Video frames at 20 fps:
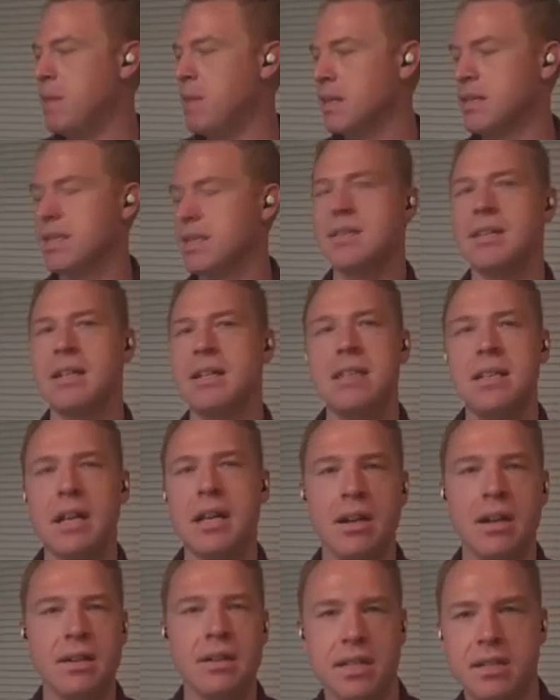a lot of sense
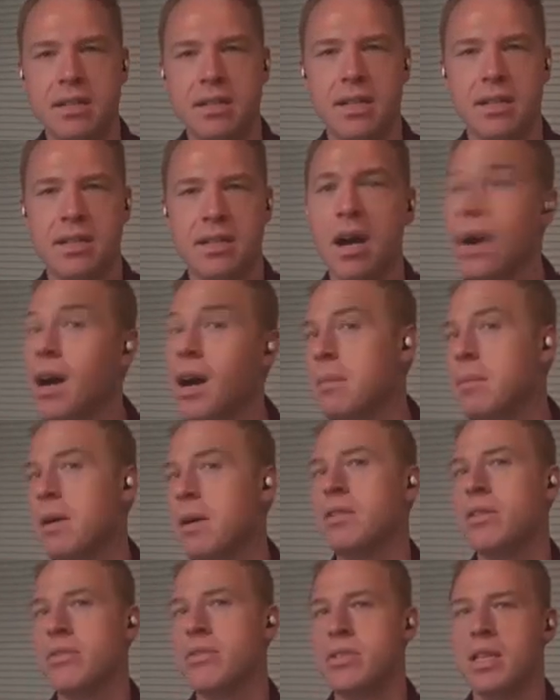there to, to talk
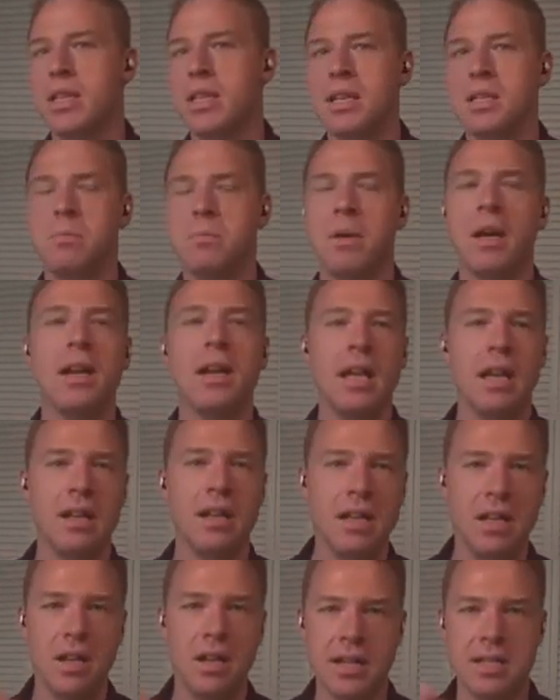about those things but it, eh,
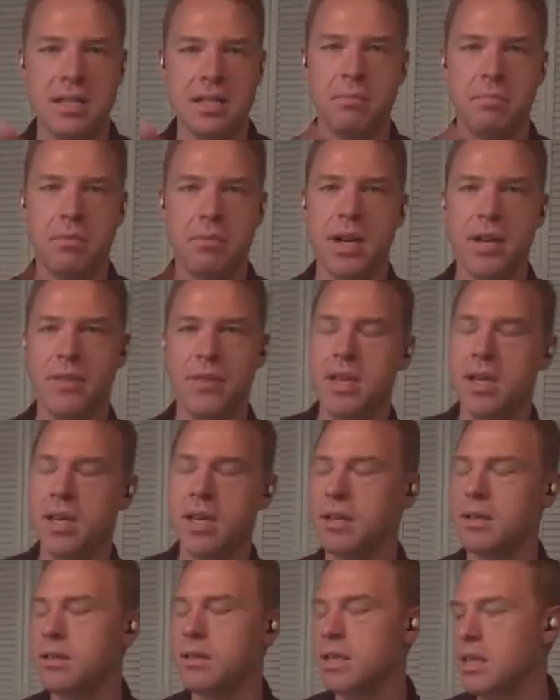you know as part of
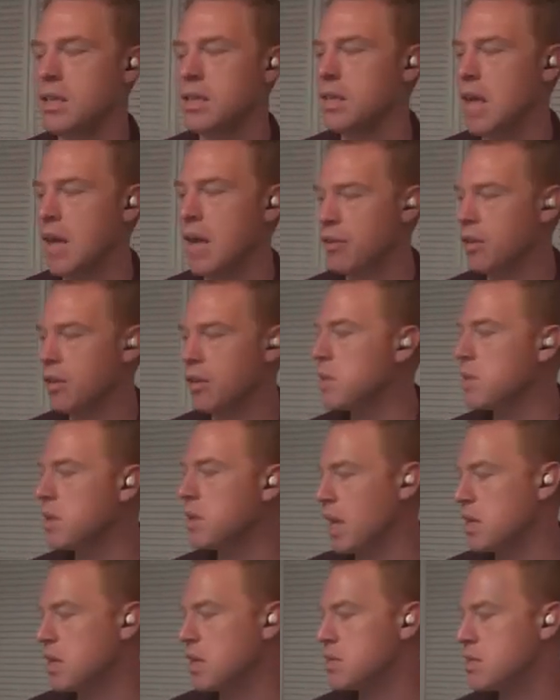the the other
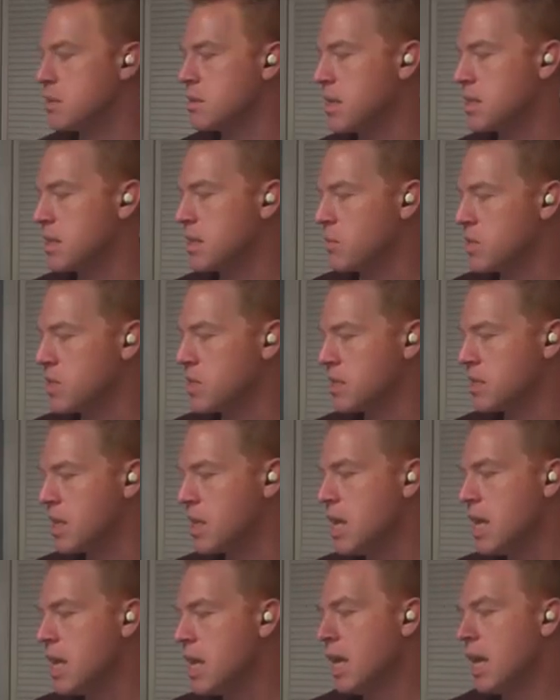communications it makes a lot more sense
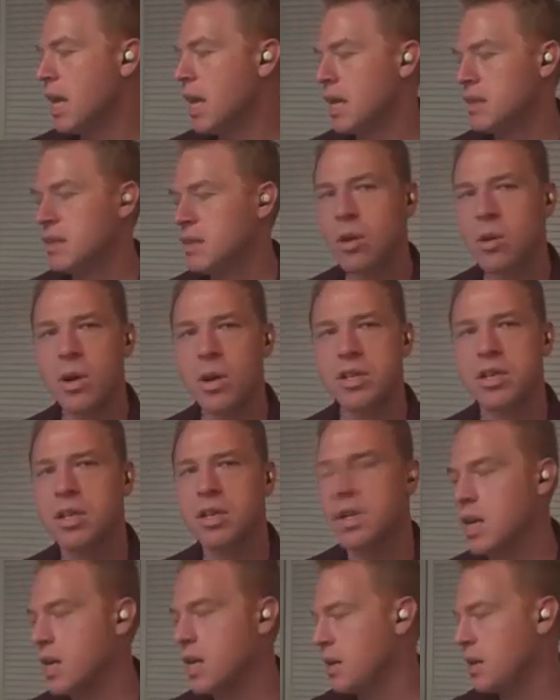another question
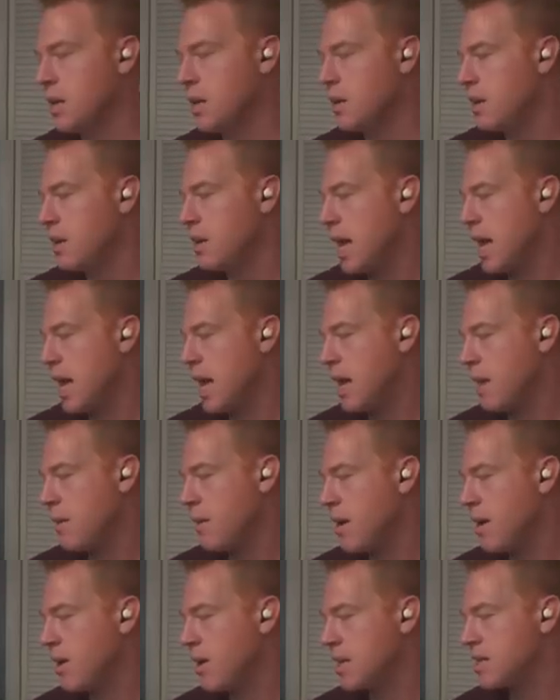uh, how
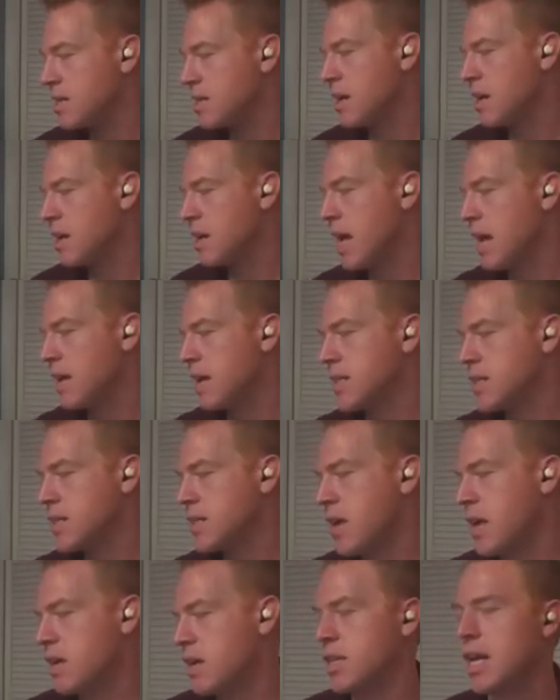about a slide on exit
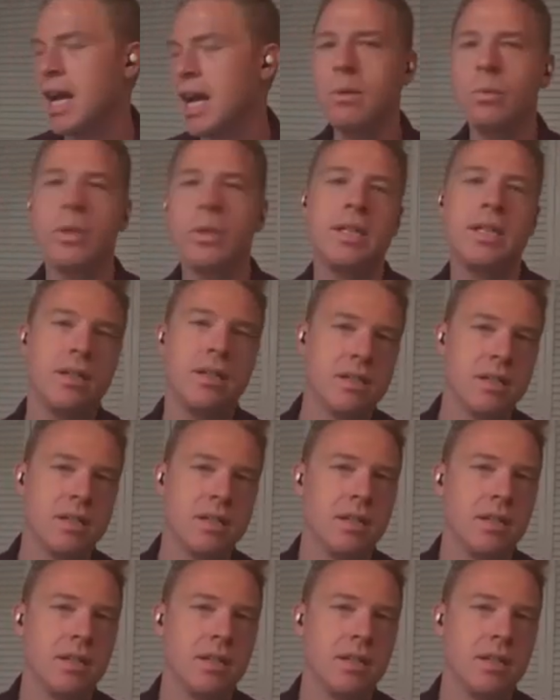strategy i wouldn't